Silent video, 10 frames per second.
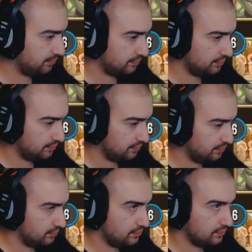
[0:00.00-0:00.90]

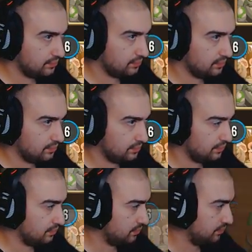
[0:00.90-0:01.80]

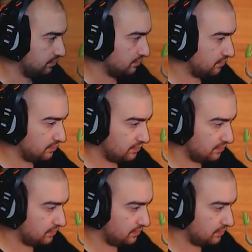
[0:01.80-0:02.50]
(silence)